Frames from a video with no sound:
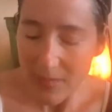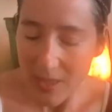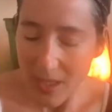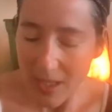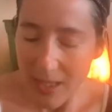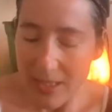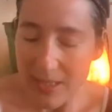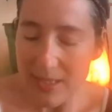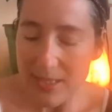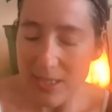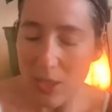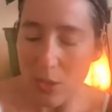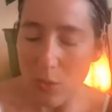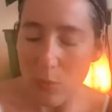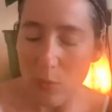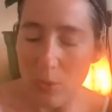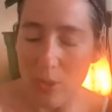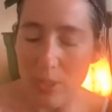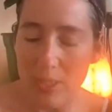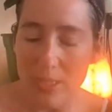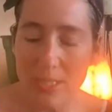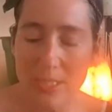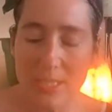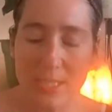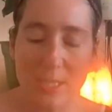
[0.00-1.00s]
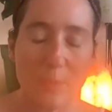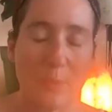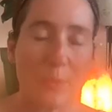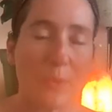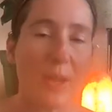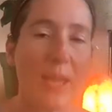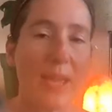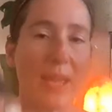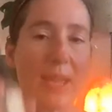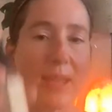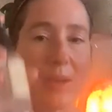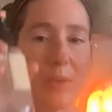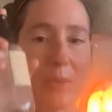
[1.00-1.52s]
And so we're going to
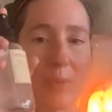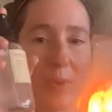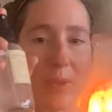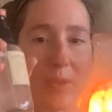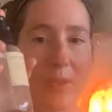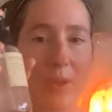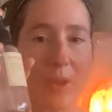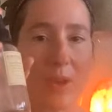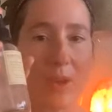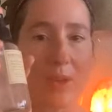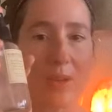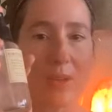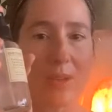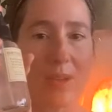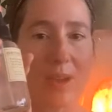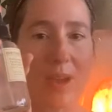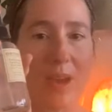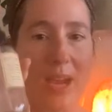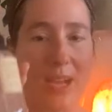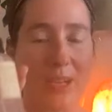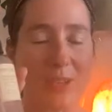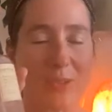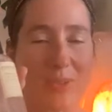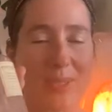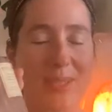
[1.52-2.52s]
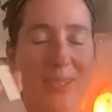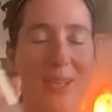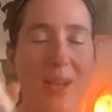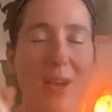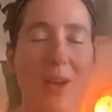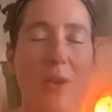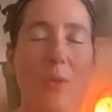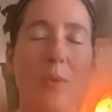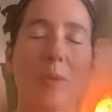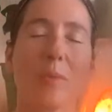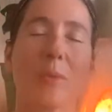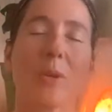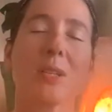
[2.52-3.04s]
spray with our
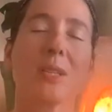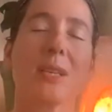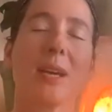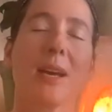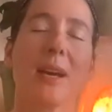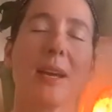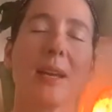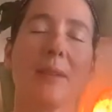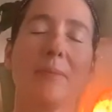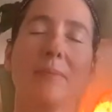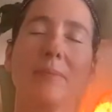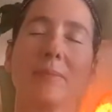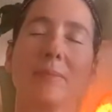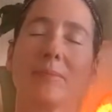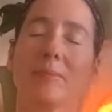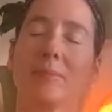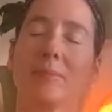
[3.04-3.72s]
hydrosol one more time.